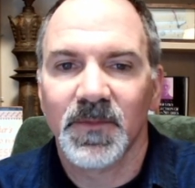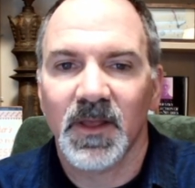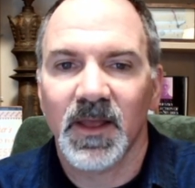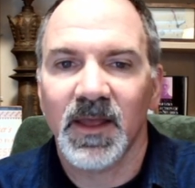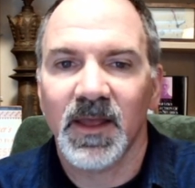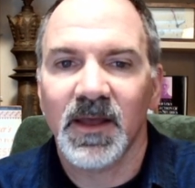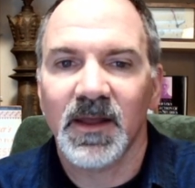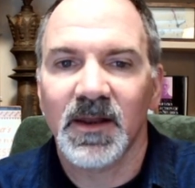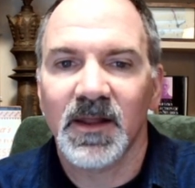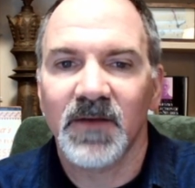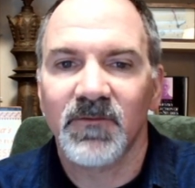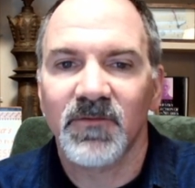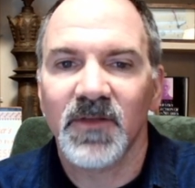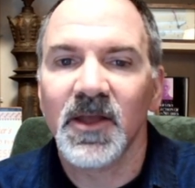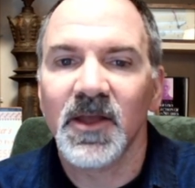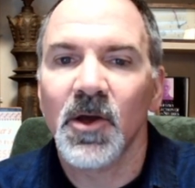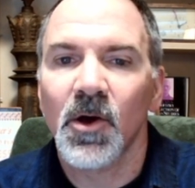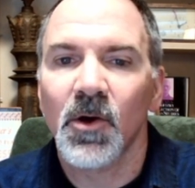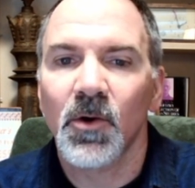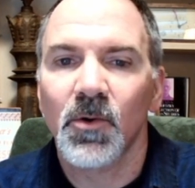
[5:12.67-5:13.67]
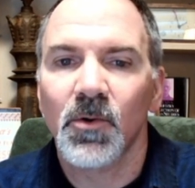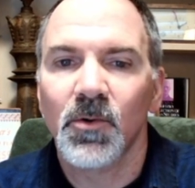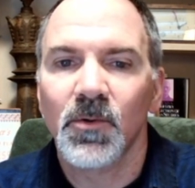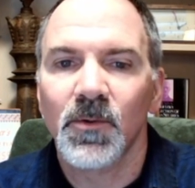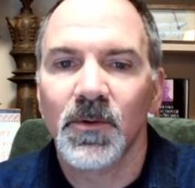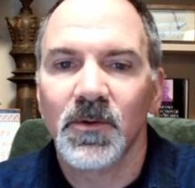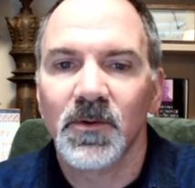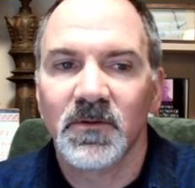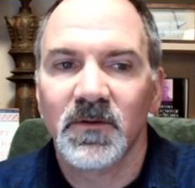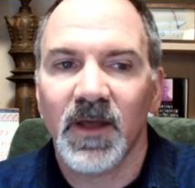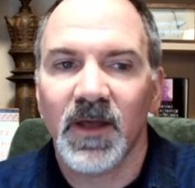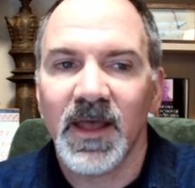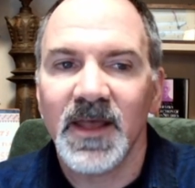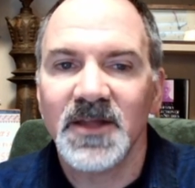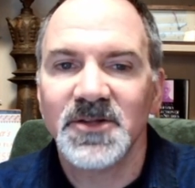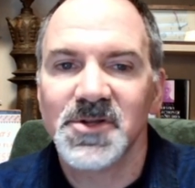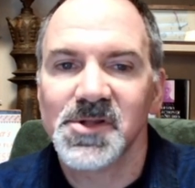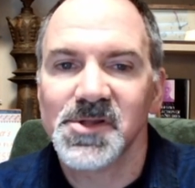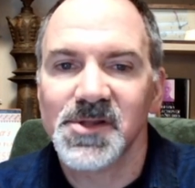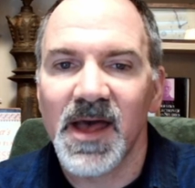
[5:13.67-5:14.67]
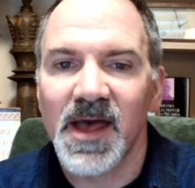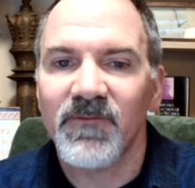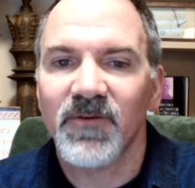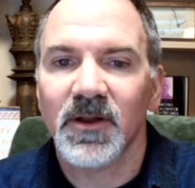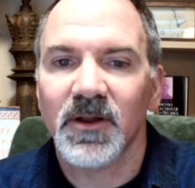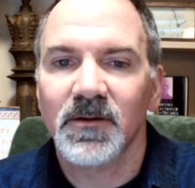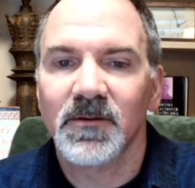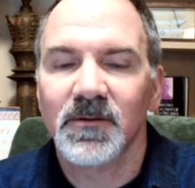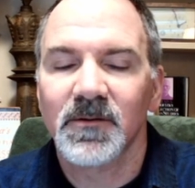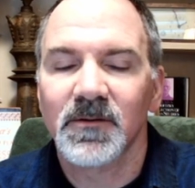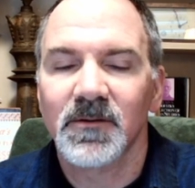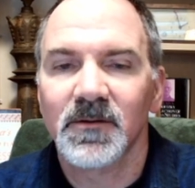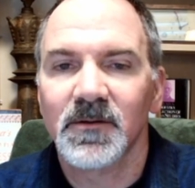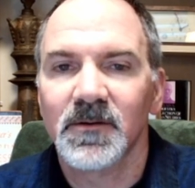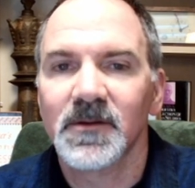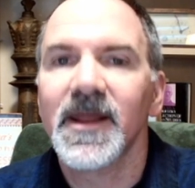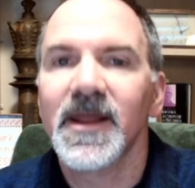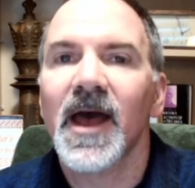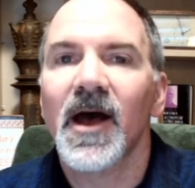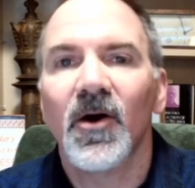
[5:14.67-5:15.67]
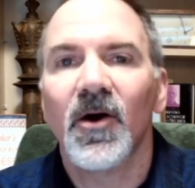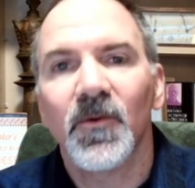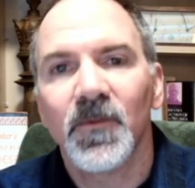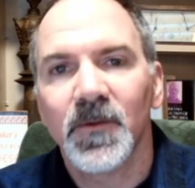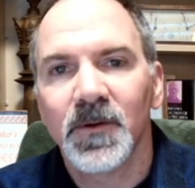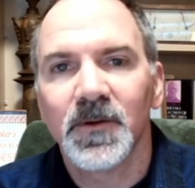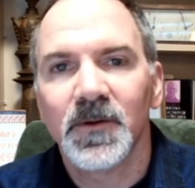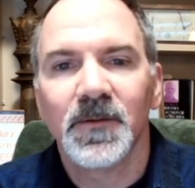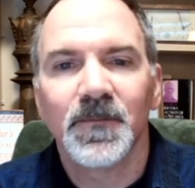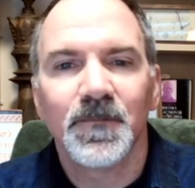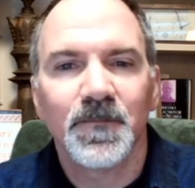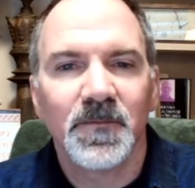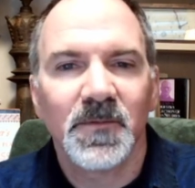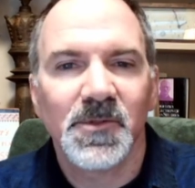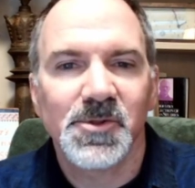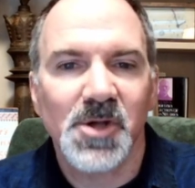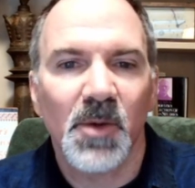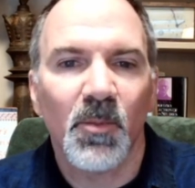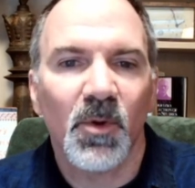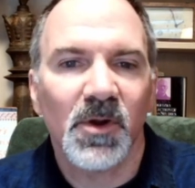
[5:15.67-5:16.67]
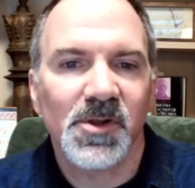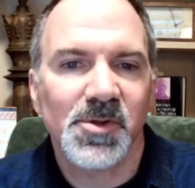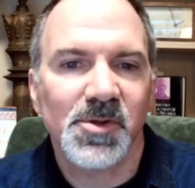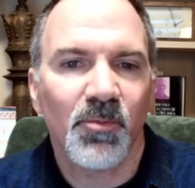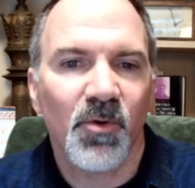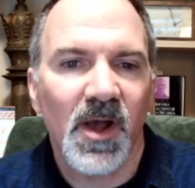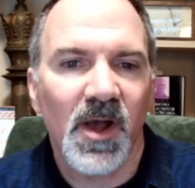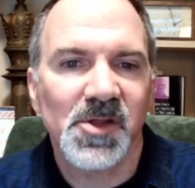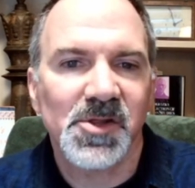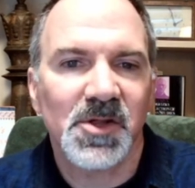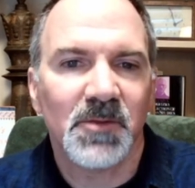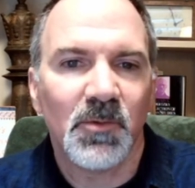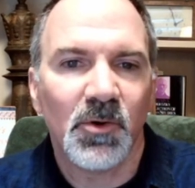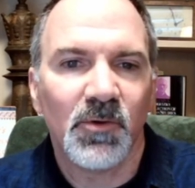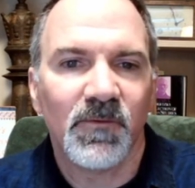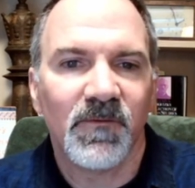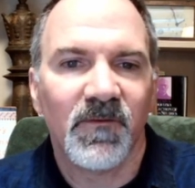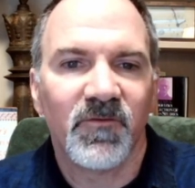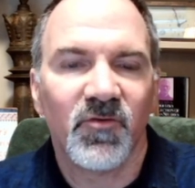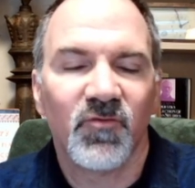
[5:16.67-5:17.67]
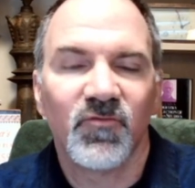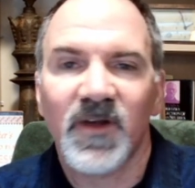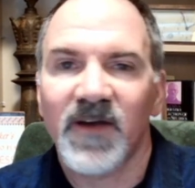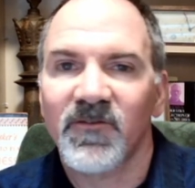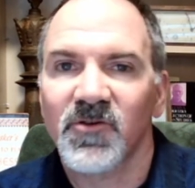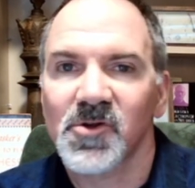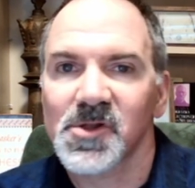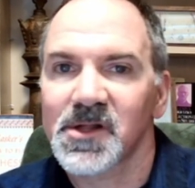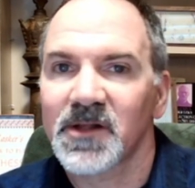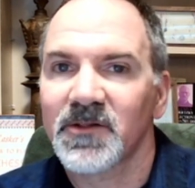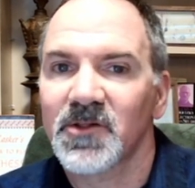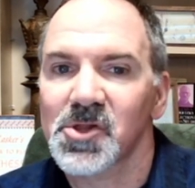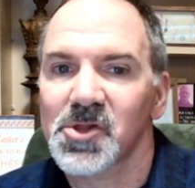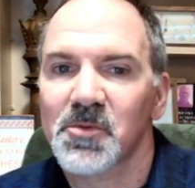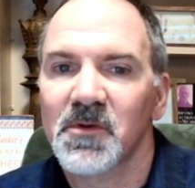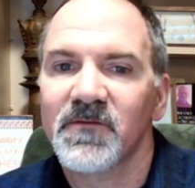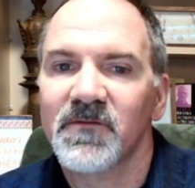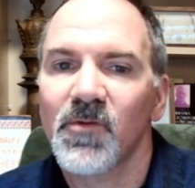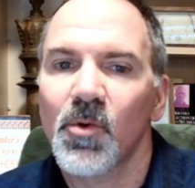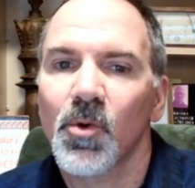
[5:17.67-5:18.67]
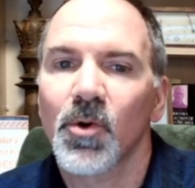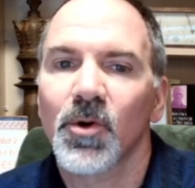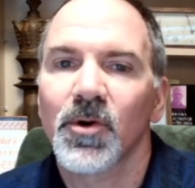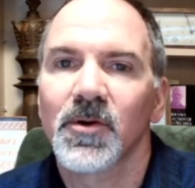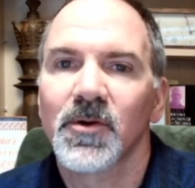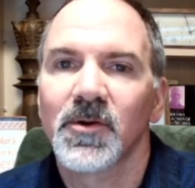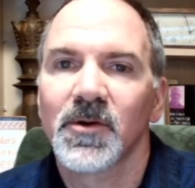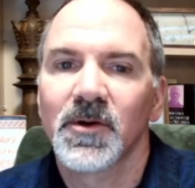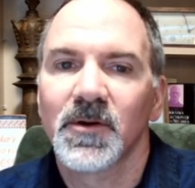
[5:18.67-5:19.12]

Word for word: And if they go to h7, now, the somewhat surprising move, if you've never seen this before,